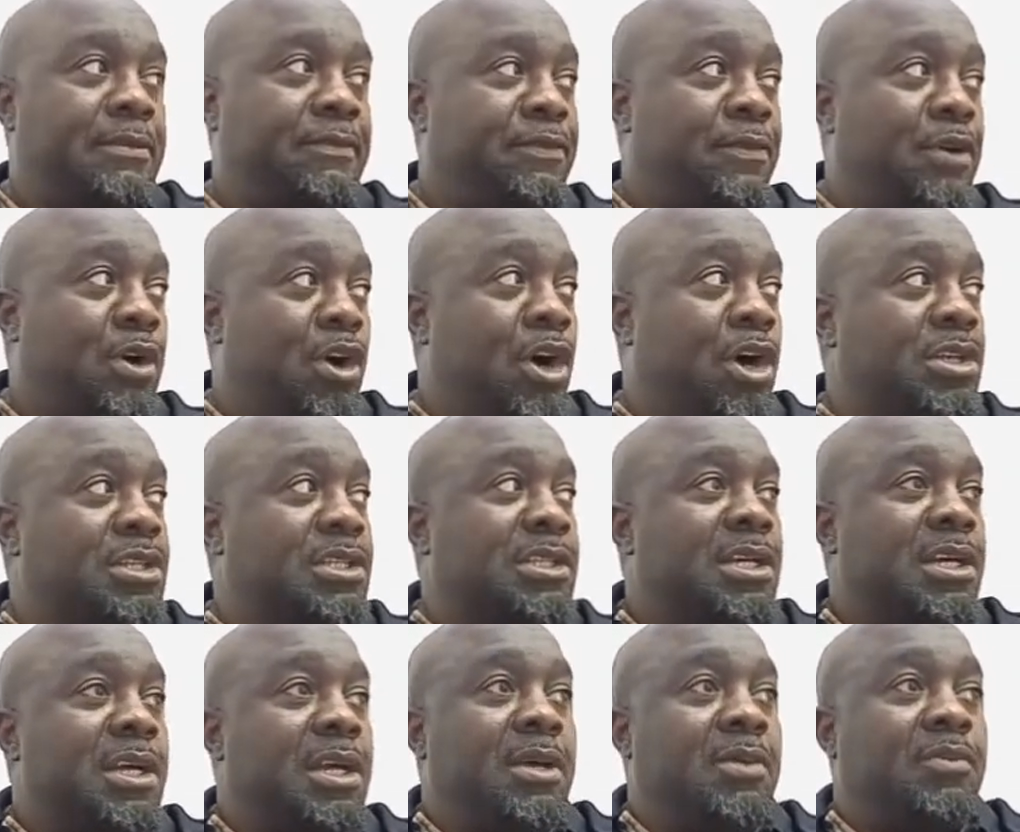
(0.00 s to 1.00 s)
For us,
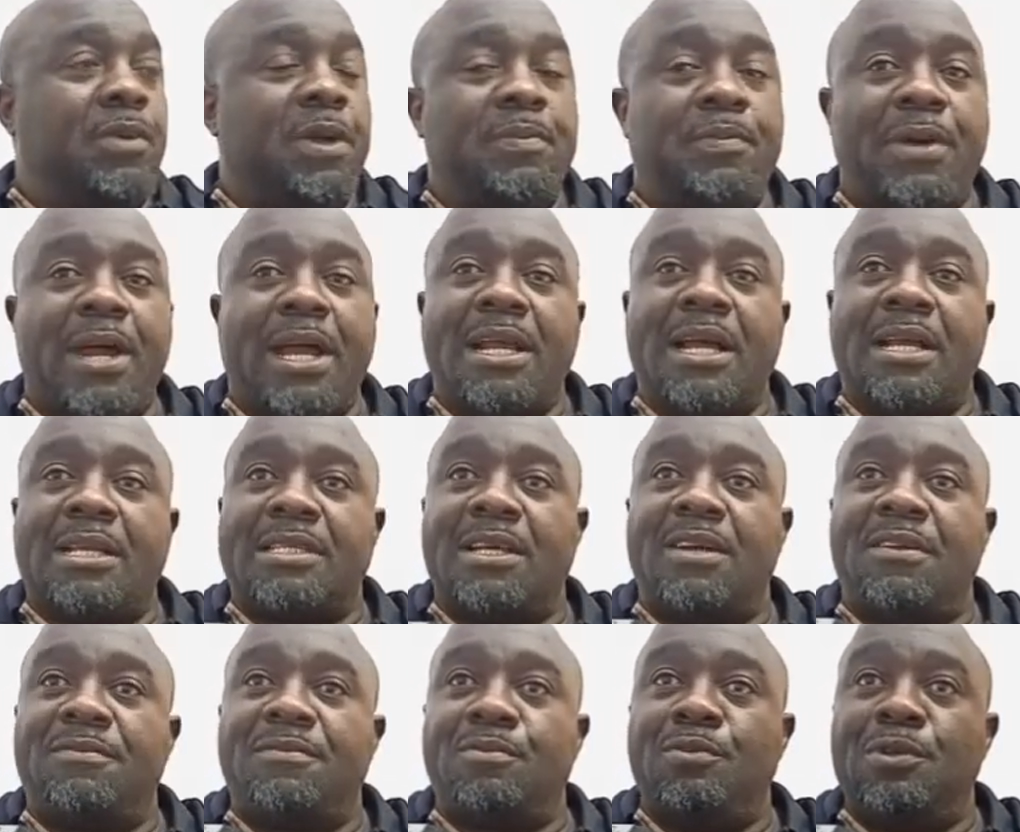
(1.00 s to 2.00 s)
we pride
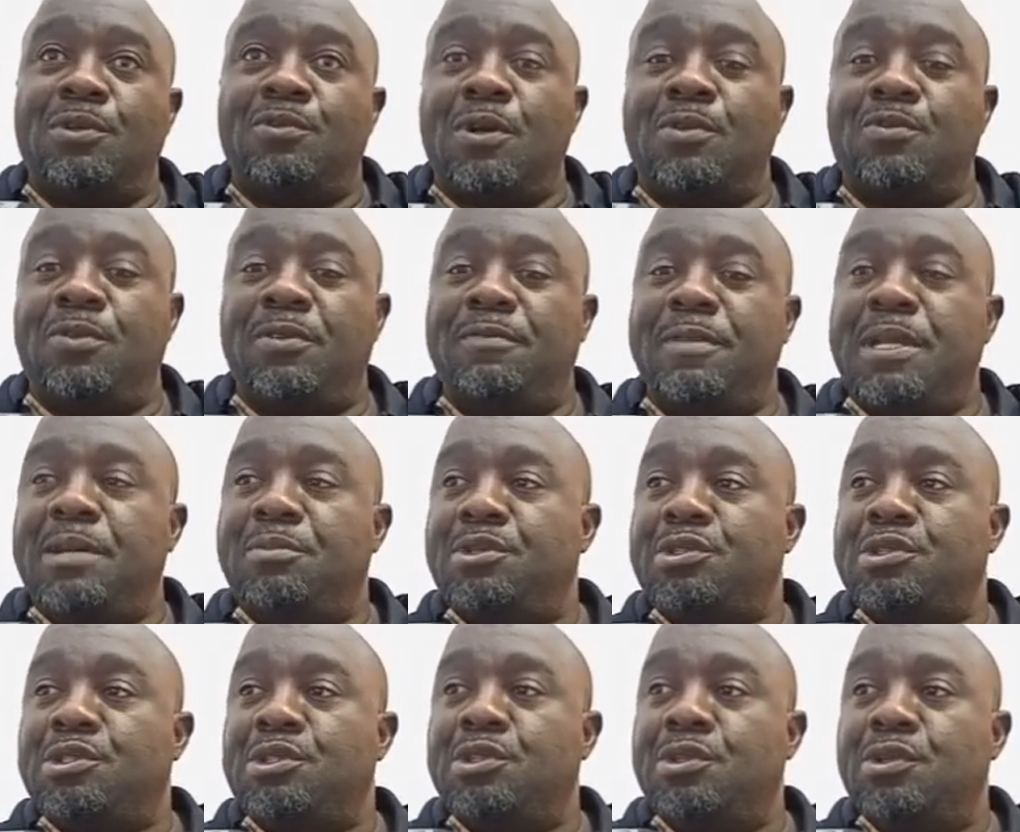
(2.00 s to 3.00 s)
ourselves with what we've been able
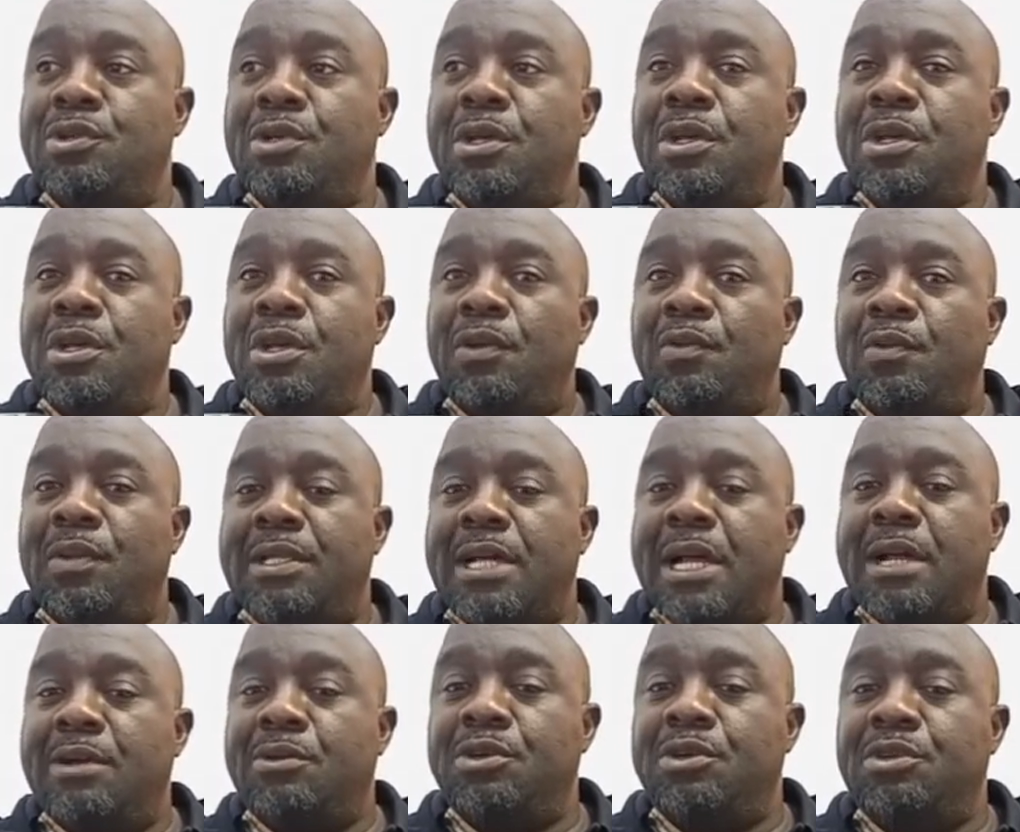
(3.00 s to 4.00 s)
to do with
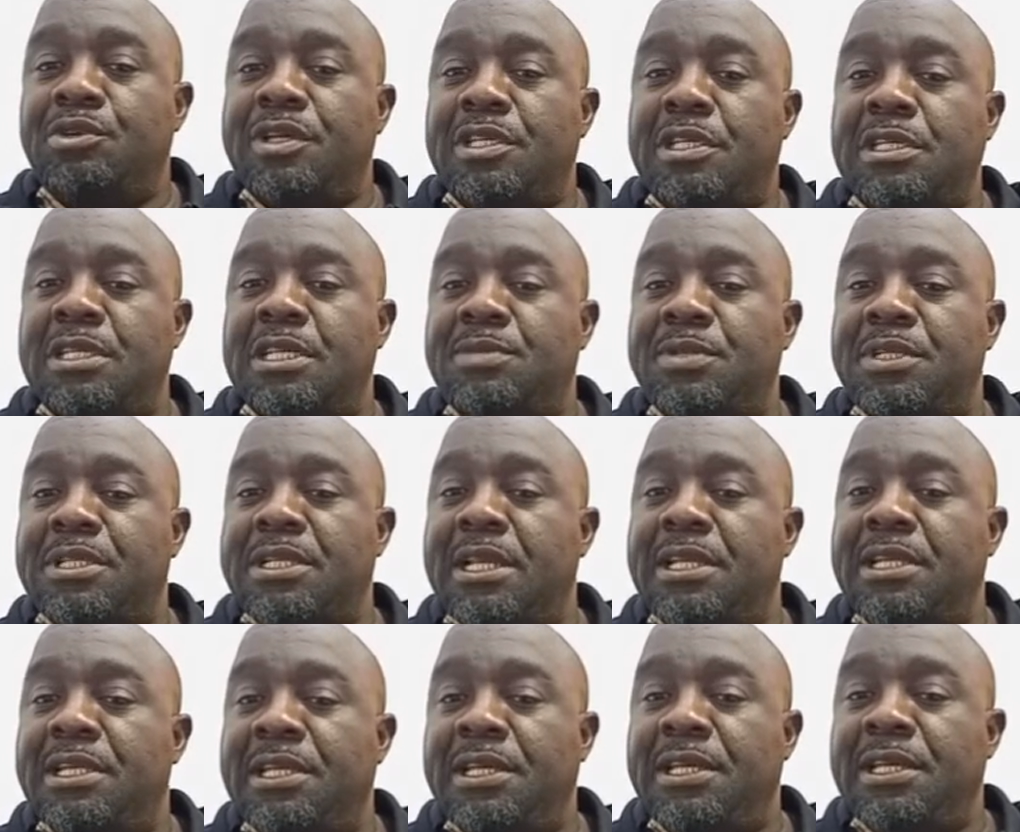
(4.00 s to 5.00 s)
our races,
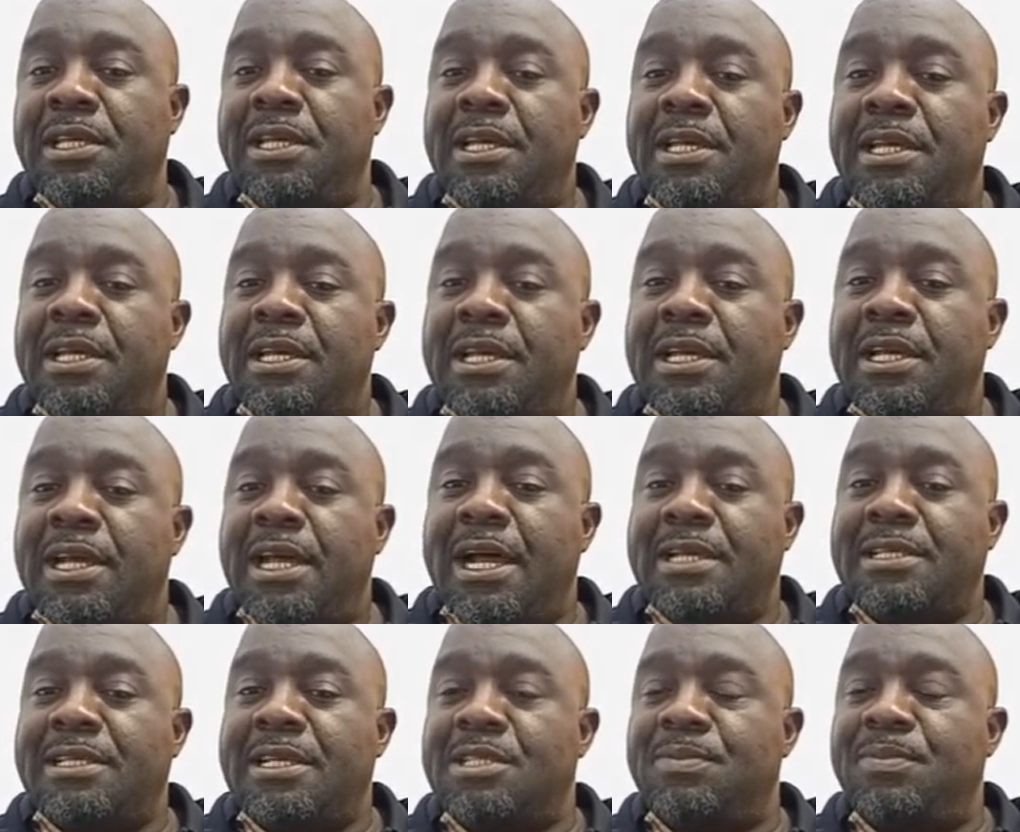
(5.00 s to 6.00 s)
especially the
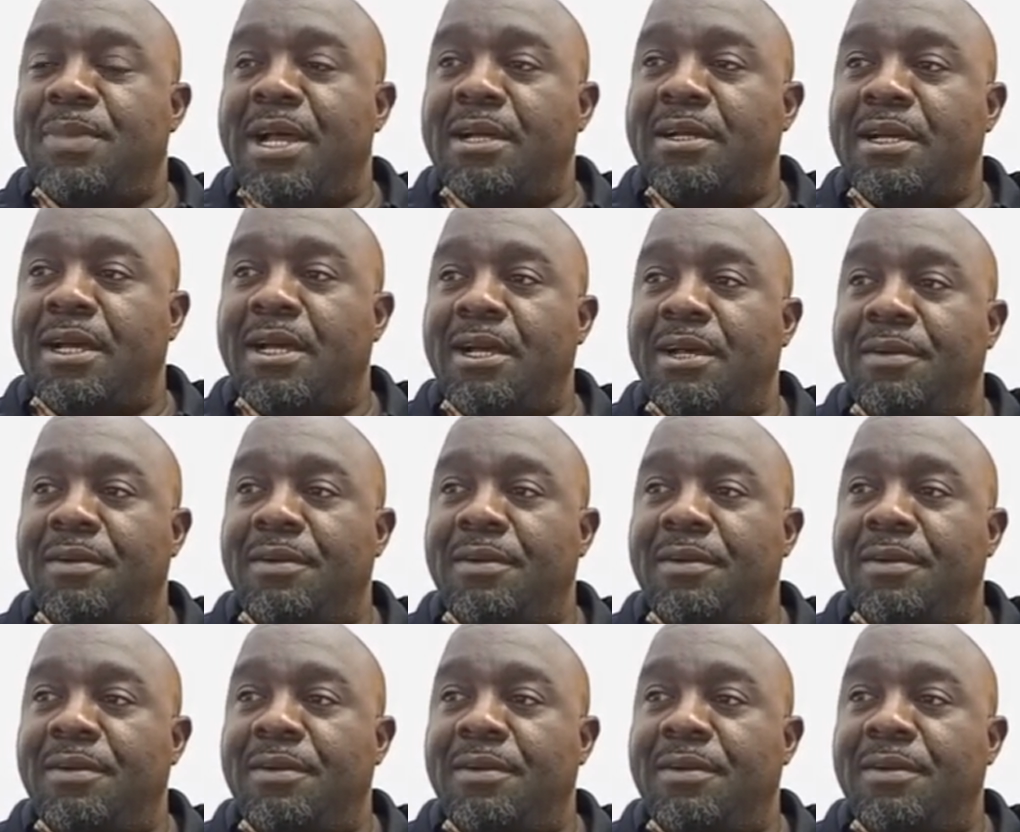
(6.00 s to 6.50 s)
Access Bank